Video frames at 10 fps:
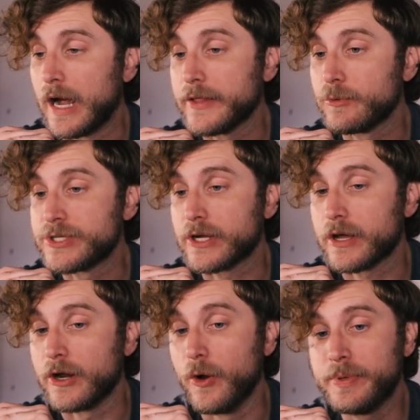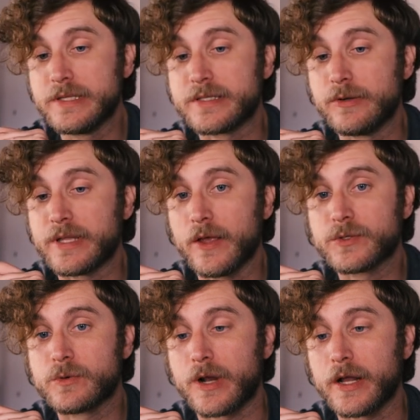I think we should cut it open and see what the
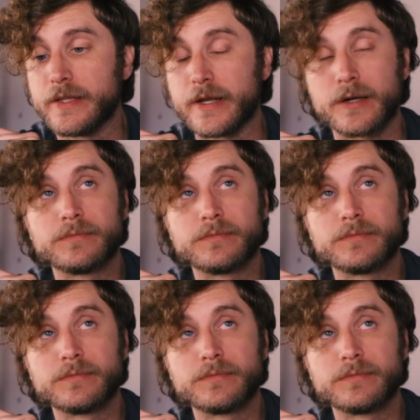hell's going on in there.